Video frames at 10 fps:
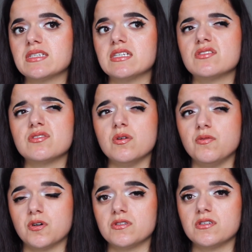it's so
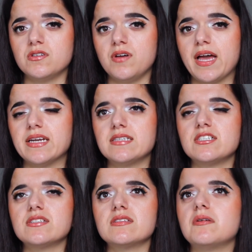versatile and it's
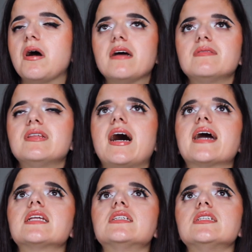just the
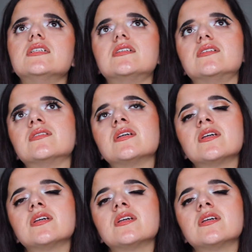ideal